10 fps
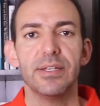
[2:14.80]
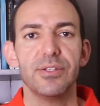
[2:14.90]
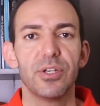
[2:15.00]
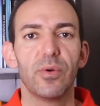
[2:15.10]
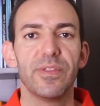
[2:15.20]

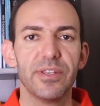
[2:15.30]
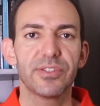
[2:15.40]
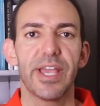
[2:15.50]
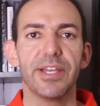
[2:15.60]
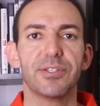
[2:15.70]
So in this
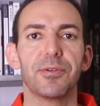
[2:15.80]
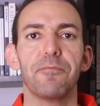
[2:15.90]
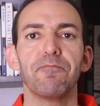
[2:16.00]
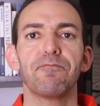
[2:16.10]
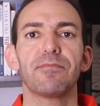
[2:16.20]
case,
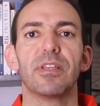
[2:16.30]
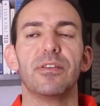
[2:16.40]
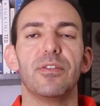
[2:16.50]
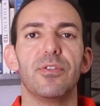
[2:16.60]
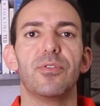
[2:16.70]

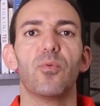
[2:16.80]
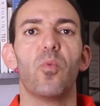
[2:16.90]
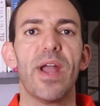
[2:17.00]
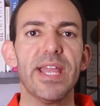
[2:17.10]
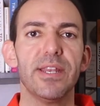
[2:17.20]
the
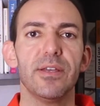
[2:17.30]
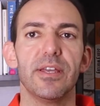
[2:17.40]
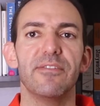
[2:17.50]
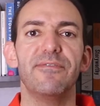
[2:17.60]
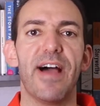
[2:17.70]
way
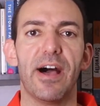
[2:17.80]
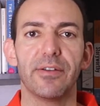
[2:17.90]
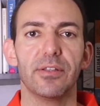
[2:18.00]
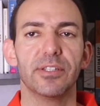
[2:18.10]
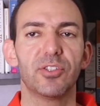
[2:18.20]
to
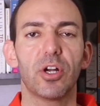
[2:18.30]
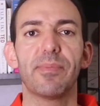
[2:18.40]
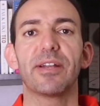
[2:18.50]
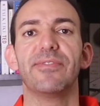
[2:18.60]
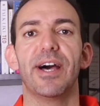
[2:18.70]
evaluate, let's talk
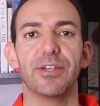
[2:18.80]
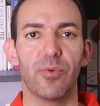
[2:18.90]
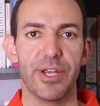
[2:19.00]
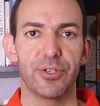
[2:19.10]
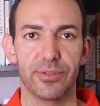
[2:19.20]
about
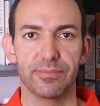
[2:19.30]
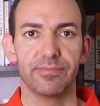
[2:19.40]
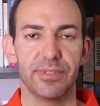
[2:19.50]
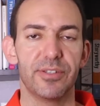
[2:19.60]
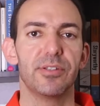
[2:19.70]
evaluation.
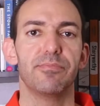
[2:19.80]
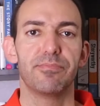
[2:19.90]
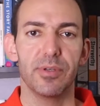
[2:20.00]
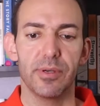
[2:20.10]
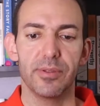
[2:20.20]
This is
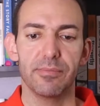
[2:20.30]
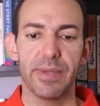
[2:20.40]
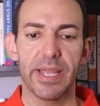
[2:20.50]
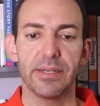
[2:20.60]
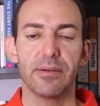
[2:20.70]
the
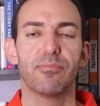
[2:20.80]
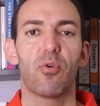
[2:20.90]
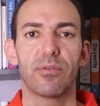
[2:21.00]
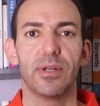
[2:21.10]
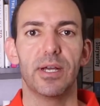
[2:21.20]
main
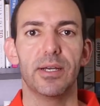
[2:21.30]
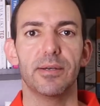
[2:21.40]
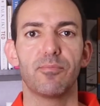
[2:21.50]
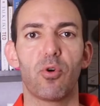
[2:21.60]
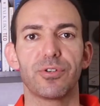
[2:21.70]

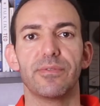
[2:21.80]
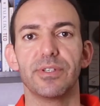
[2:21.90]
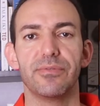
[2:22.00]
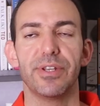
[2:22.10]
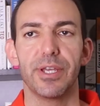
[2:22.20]
portion of
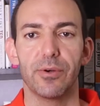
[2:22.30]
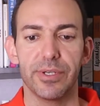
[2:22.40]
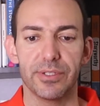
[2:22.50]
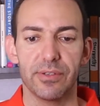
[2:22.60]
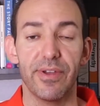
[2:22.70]
this video
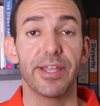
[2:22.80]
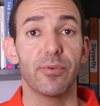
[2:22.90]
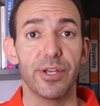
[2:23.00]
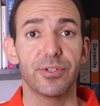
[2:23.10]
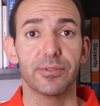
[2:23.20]
is
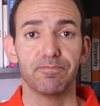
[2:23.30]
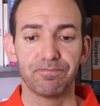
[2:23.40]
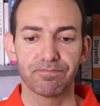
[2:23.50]
evaluation.